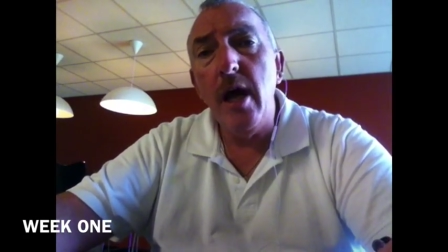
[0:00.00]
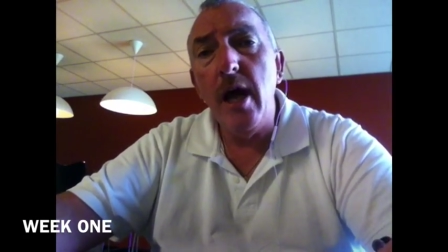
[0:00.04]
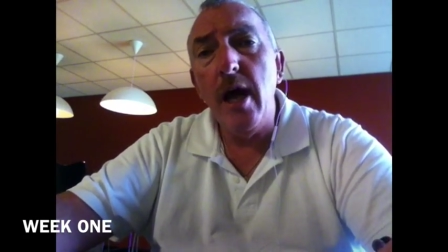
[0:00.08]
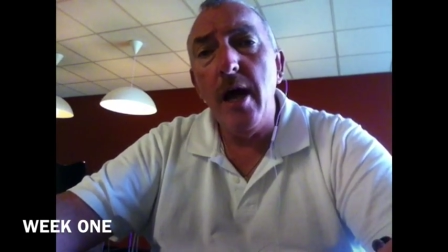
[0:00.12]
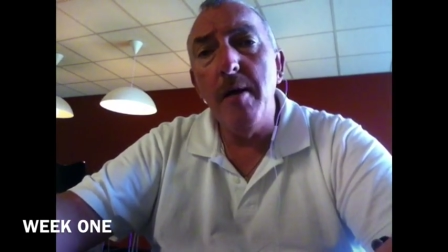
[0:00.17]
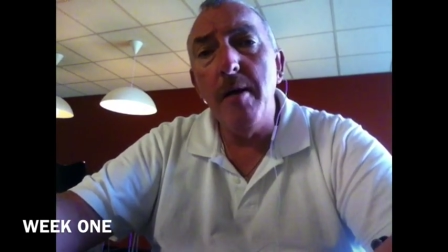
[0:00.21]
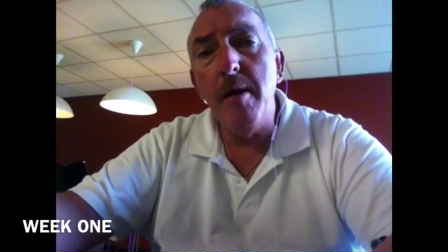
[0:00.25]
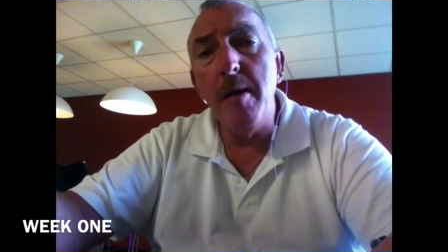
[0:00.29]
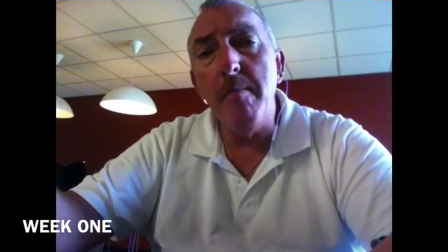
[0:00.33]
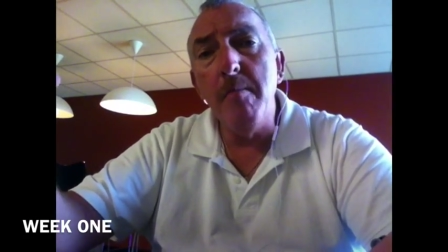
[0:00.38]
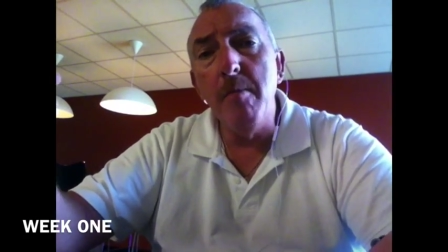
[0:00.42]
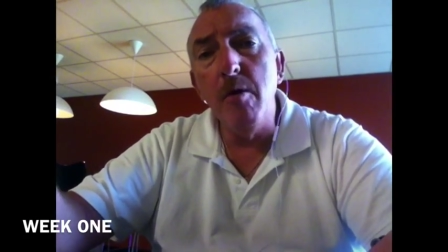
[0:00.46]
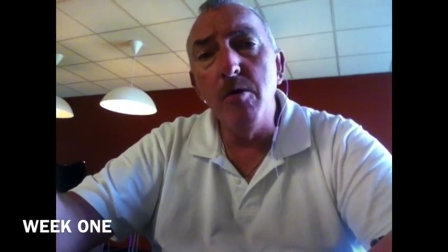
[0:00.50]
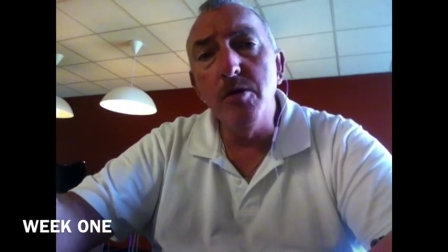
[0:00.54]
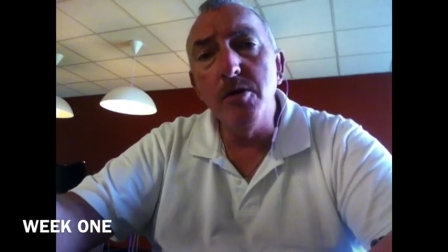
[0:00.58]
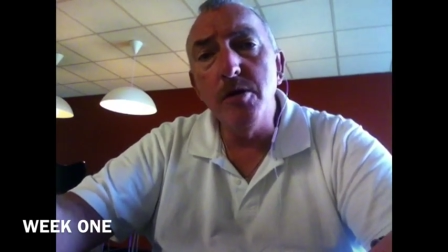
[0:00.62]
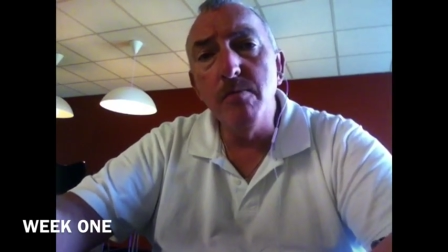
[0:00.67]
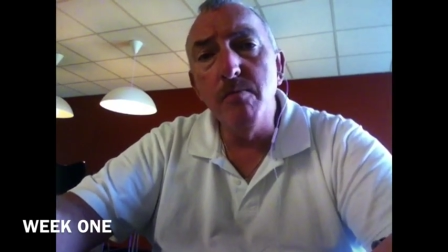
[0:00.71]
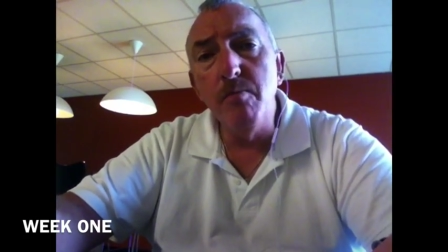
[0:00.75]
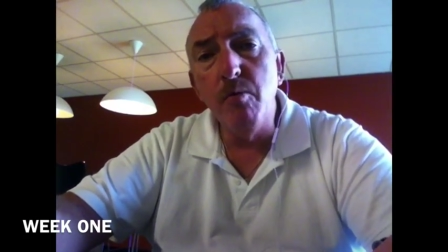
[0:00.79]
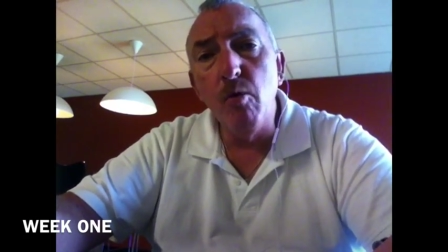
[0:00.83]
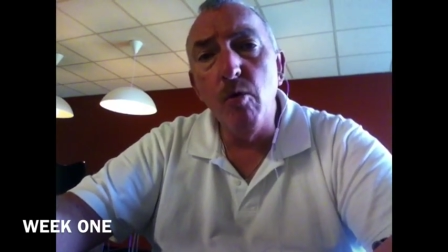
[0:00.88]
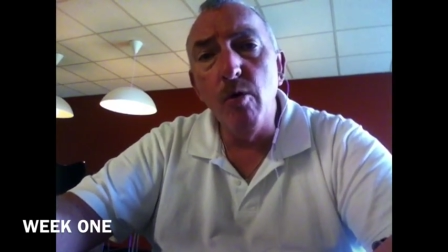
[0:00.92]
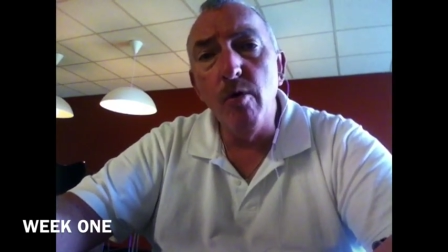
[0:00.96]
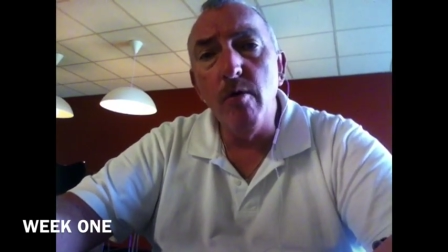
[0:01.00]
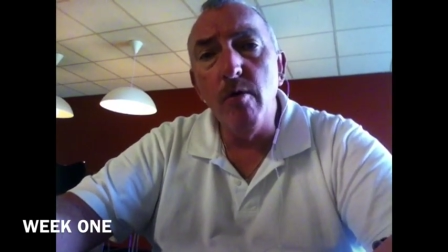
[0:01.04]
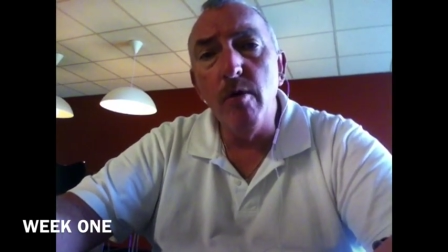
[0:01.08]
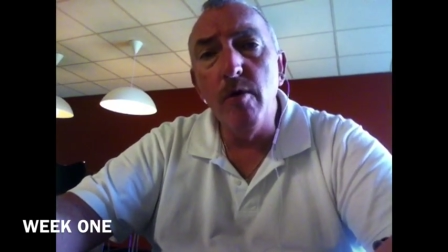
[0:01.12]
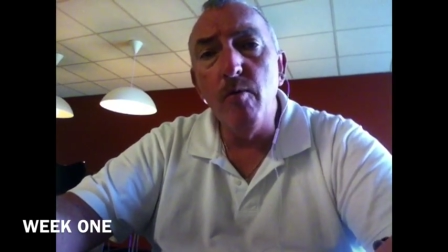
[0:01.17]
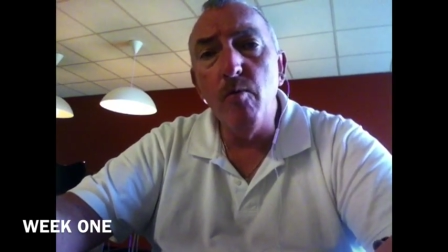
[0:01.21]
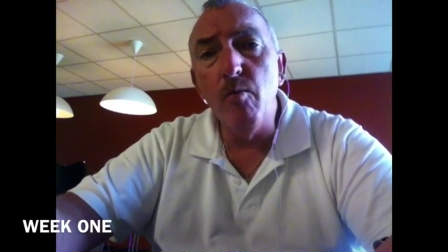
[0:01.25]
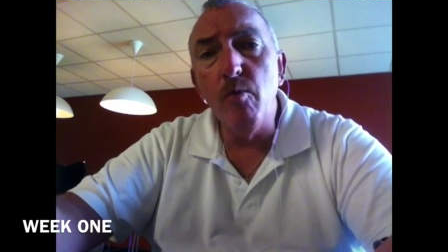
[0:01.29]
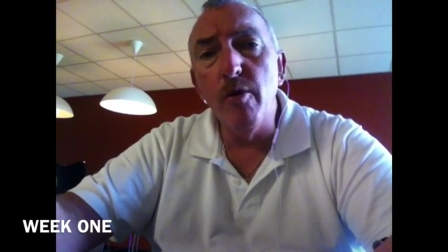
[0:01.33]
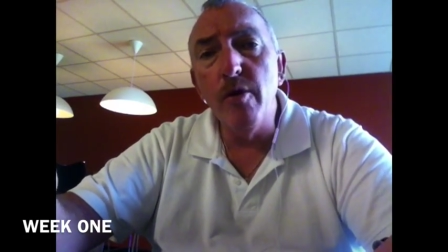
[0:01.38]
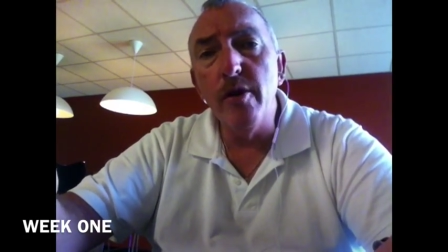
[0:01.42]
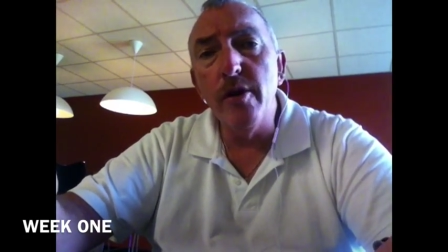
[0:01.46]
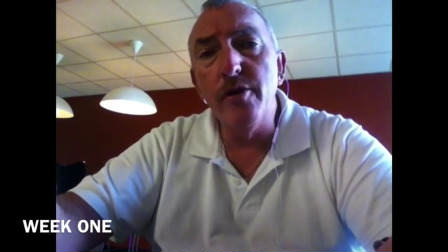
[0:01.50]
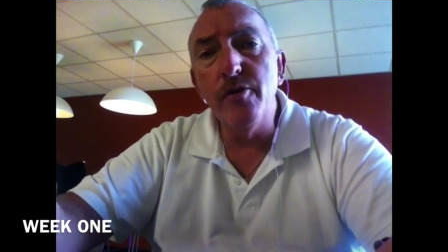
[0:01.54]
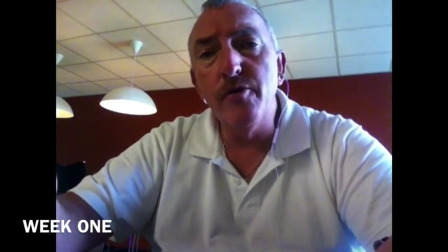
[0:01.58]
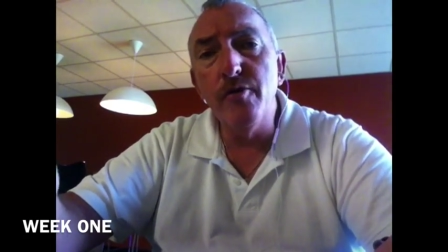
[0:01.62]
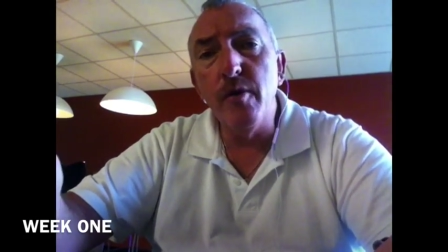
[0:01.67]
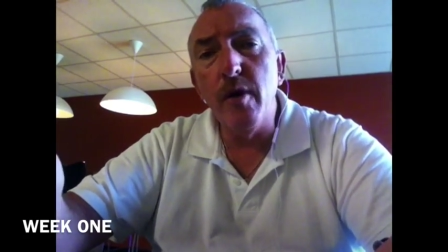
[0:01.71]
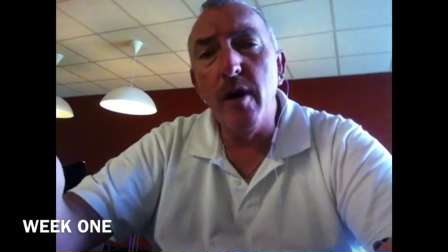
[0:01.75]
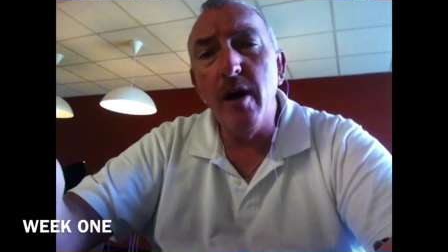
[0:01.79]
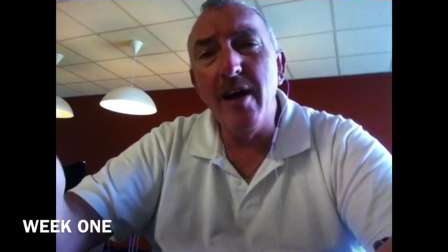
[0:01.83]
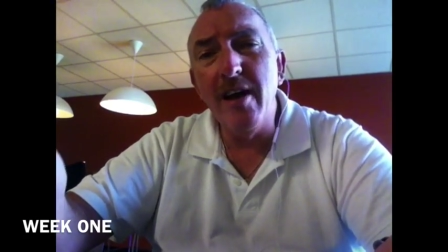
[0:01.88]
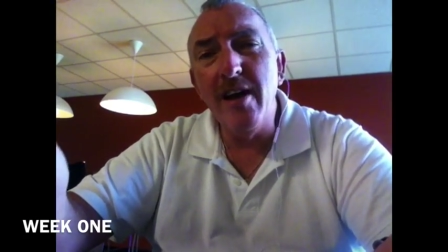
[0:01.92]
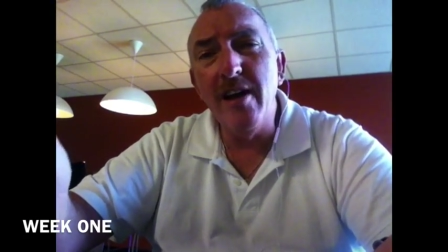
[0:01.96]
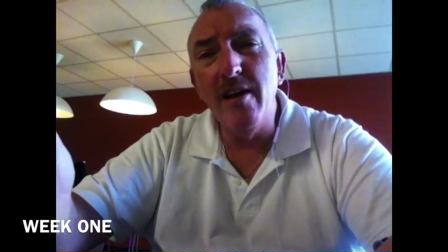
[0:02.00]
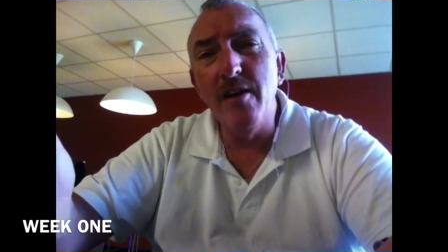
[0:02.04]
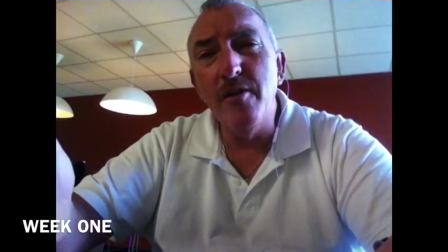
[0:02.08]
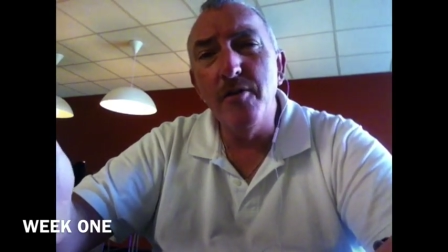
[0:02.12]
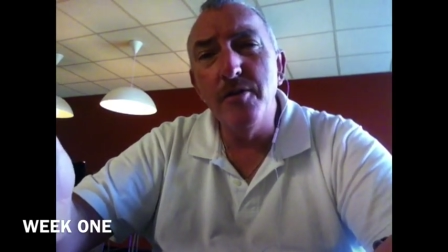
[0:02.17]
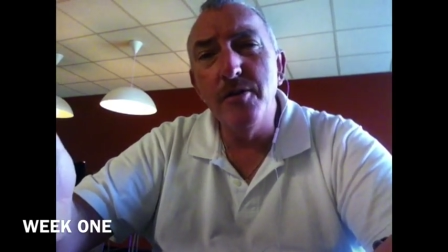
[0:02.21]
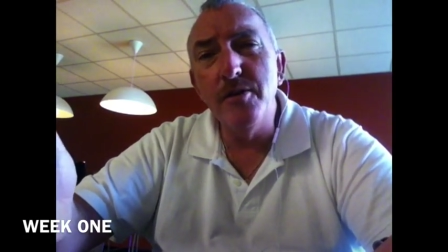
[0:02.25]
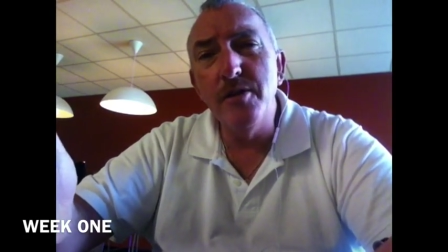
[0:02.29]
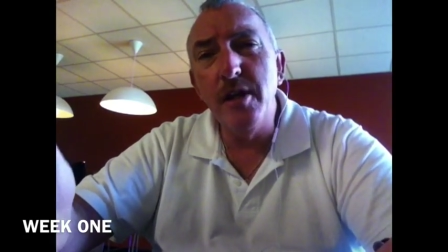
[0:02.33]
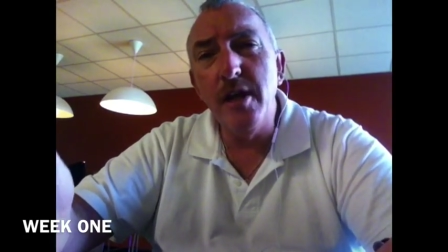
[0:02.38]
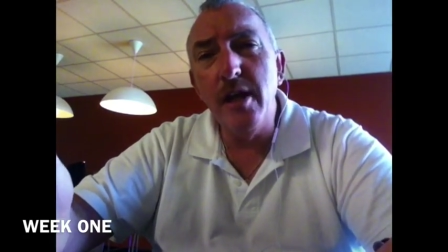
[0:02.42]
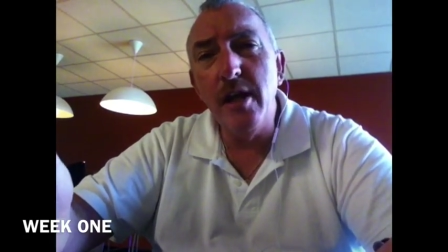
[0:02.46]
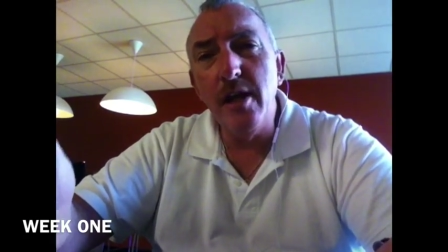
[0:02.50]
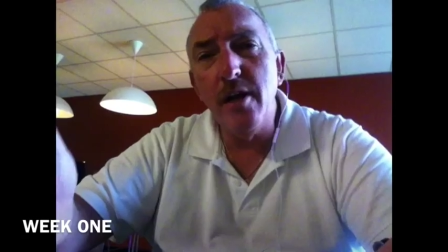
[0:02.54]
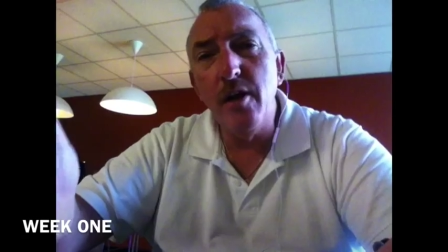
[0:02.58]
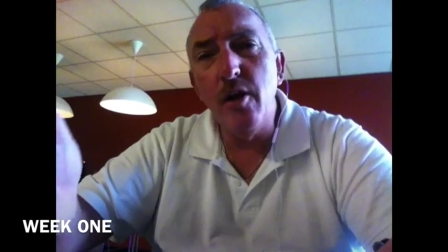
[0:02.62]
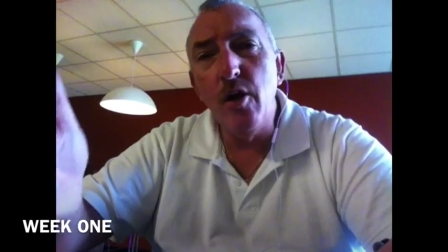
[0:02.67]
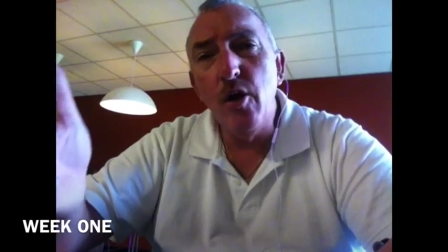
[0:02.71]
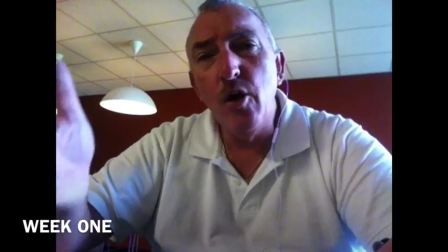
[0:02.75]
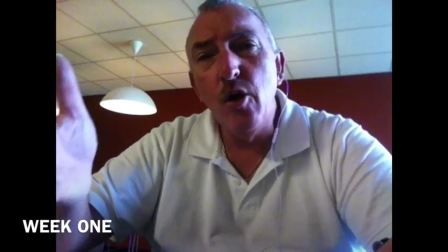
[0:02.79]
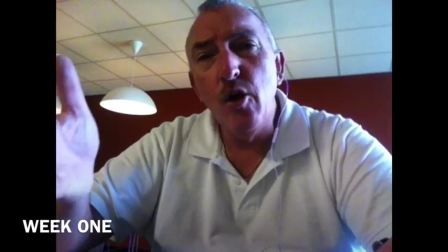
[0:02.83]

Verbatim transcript: And, and most importantly, we're going to try and understand